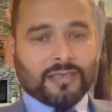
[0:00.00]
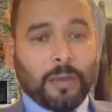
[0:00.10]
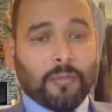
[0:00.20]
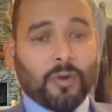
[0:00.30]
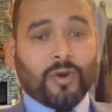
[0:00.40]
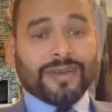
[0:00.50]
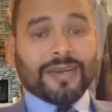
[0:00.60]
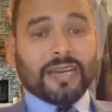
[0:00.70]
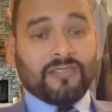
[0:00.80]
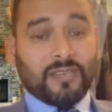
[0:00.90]
number 1,
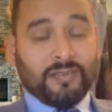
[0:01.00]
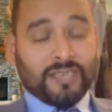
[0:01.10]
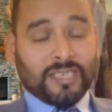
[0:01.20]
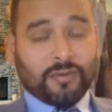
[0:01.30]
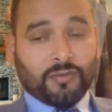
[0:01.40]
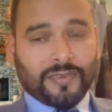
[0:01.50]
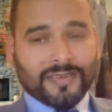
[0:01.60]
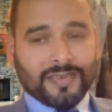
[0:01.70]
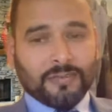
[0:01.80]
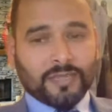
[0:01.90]
credibility of
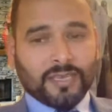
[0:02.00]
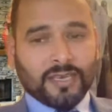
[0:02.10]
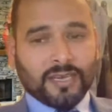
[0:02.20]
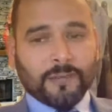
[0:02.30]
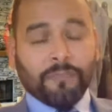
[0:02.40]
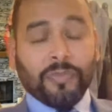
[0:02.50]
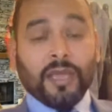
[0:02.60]
asylum seeker.